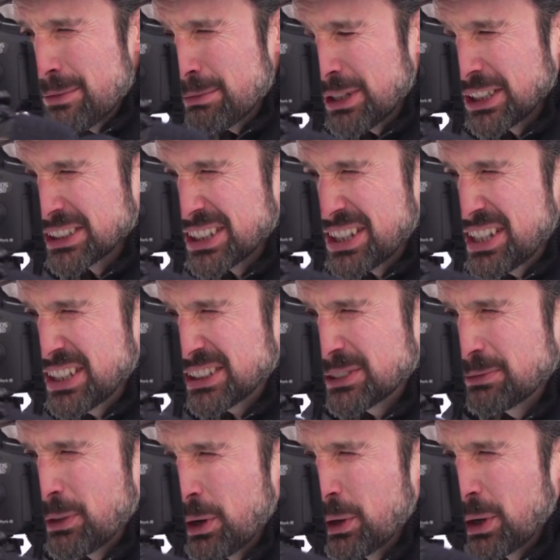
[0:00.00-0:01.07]
because this
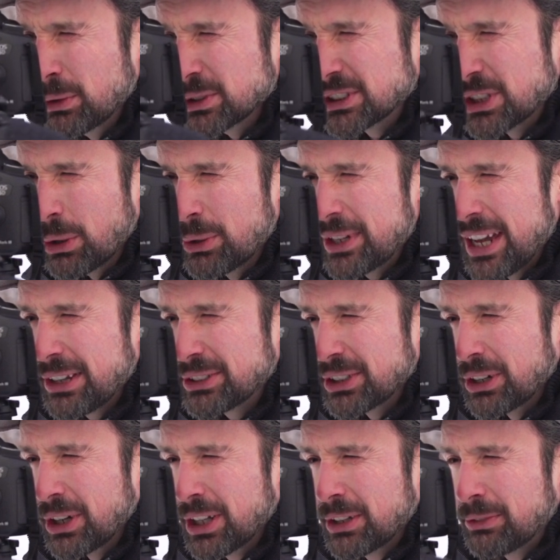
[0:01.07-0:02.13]
photo is going out to
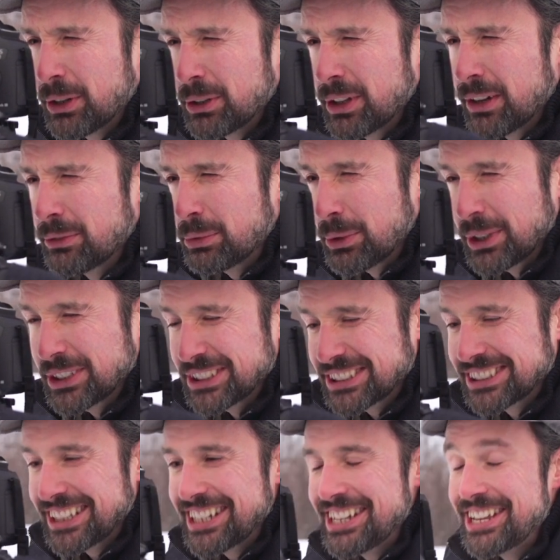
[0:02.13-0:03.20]
all of our loved ones.